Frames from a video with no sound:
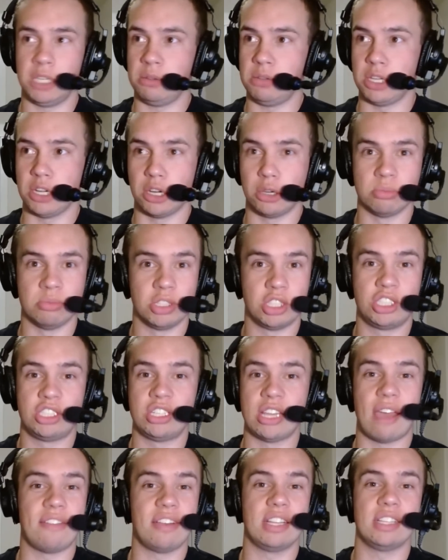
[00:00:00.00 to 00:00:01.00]
you know,
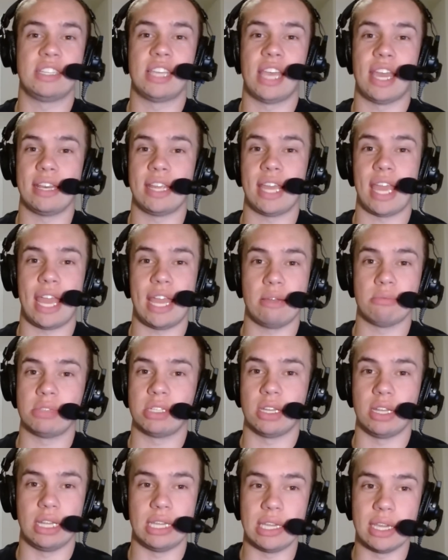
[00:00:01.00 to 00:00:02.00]
7 to 10
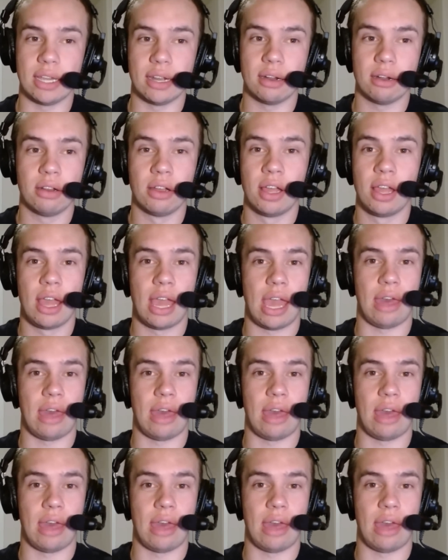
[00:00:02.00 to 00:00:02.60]
games a year,